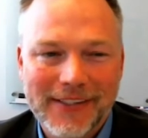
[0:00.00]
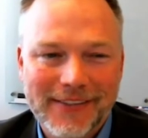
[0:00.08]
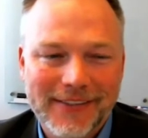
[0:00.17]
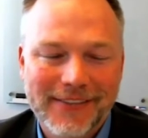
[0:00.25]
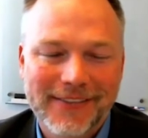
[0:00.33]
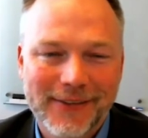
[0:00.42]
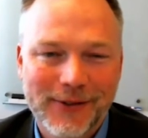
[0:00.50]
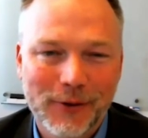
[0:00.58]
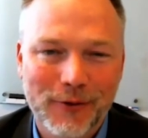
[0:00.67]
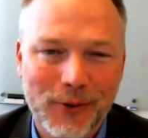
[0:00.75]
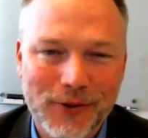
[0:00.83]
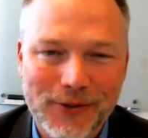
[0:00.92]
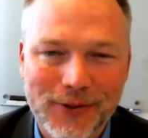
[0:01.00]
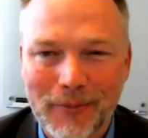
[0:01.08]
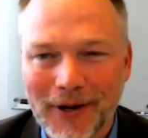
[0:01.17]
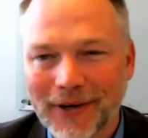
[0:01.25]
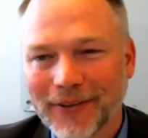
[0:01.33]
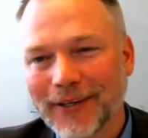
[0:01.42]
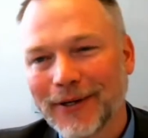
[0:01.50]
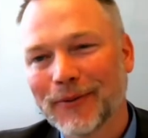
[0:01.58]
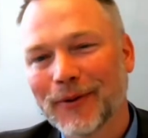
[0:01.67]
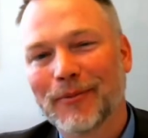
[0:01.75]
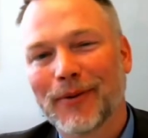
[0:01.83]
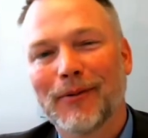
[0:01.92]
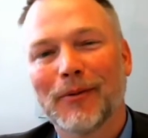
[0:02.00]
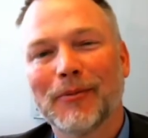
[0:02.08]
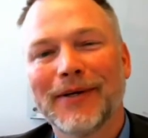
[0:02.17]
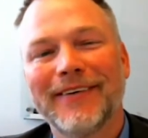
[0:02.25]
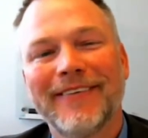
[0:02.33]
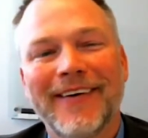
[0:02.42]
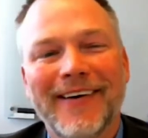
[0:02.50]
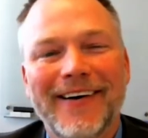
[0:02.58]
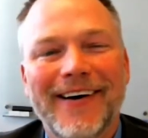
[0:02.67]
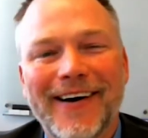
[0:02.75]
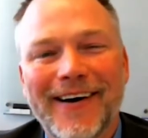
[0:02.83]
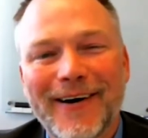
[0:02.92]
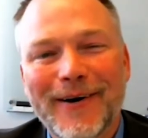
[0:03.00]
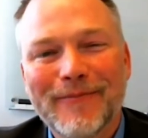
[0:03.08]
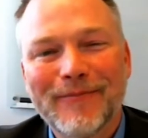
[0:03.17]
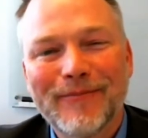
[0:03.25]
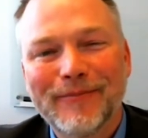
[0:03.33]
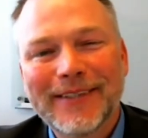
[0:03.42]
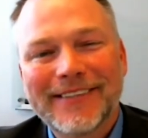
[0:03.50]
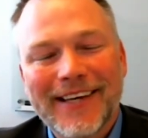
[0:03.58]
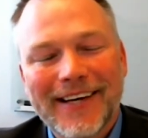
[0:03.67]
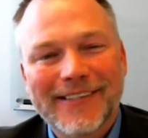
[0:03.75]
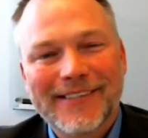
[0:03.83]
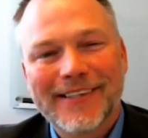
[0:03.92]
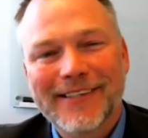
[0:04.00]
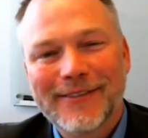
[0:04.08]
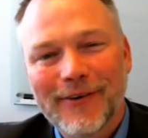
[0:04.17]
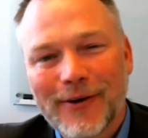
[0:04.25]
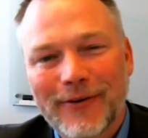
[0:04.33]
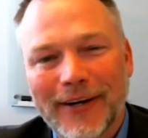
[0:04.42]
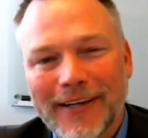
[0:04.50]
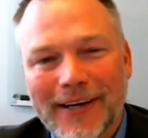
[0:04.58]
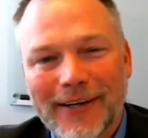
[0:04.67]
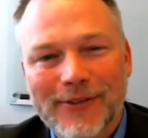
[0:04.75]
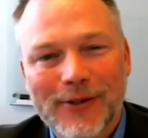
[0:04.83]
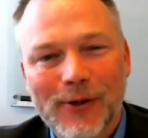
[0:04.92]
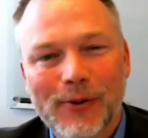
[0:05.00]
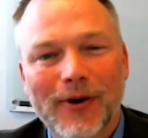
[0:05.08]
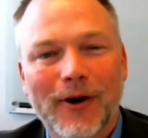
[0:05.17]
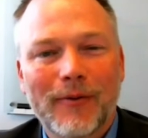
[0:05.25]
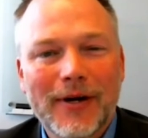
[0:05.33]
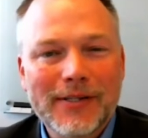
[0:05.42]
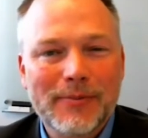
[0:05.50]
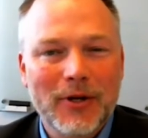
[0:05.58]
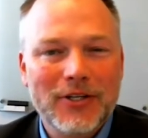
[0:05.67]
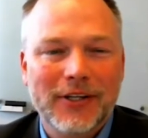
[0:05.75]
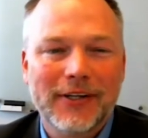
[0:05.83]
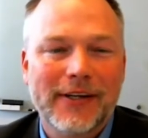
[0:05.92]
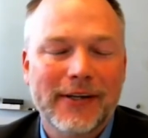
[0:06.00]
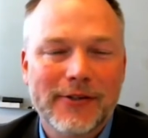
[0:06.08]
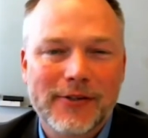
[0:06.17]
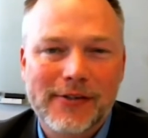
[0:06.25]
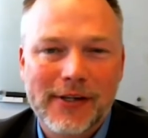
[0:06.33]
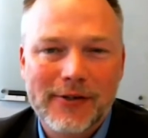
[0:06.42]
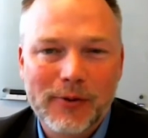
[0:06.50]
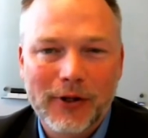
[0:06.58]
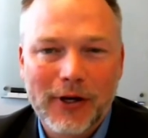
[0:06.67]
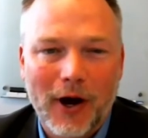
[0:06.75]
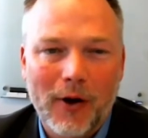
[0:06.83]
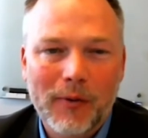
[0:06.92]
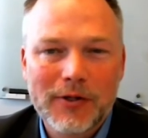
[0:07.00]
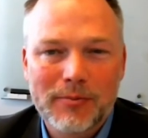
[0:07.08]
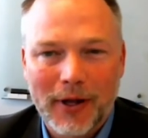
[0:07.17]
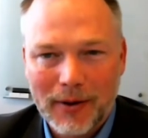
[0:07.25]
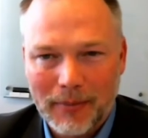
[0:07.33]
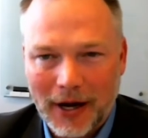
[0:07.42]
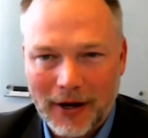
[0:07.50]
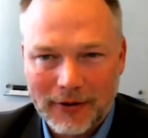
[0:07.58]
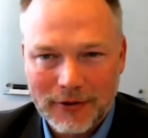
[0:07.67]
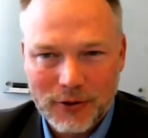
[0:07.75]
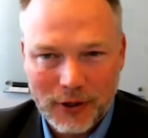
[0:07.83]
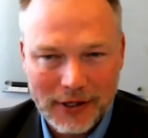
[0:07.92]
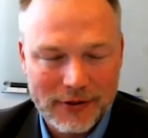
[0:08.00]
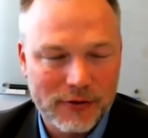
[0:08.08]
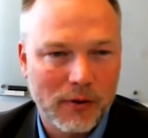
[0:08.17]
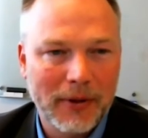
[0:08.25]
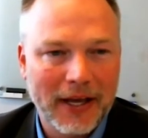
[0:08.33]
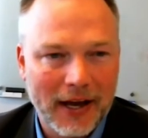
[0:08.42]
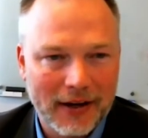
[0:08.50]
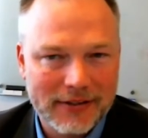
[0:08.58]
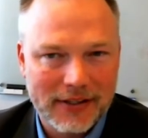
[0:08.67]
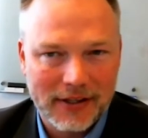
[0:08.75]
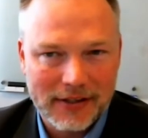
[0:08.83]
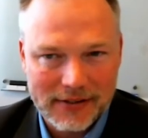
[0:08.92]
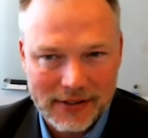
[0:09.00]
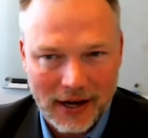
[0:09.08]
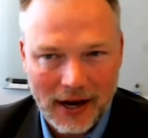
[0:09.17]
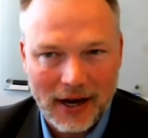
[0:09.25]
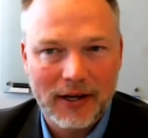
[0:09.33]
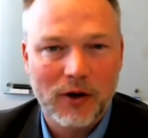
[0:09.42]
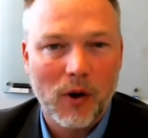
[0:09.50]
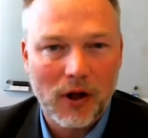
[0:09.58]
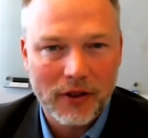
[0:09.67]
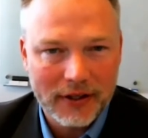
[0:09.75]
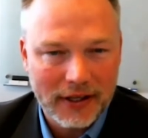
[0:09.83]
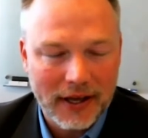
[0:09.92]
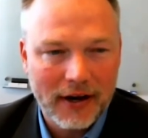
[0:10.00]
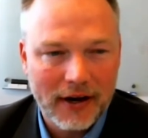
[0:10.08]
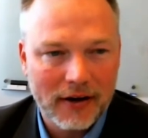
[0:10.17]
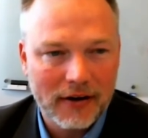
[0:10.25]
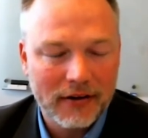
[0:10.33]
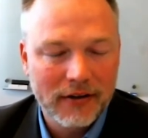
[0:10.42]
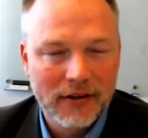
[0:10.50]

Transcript: as you, of course, know better than anyone, probably. But yeah, it's fun right now. So Array's mission has really always been about transforming access to high quality care